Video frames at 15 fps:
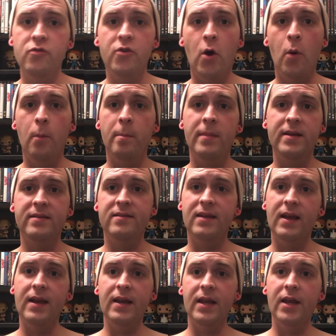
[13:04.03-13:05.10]
don't miss
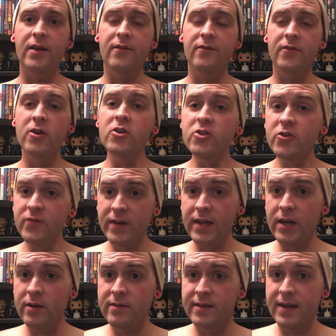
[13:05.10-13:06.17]
any future
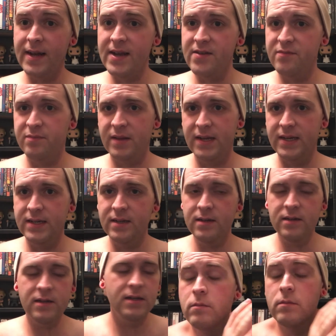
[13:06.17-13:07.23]
videos that I have planned.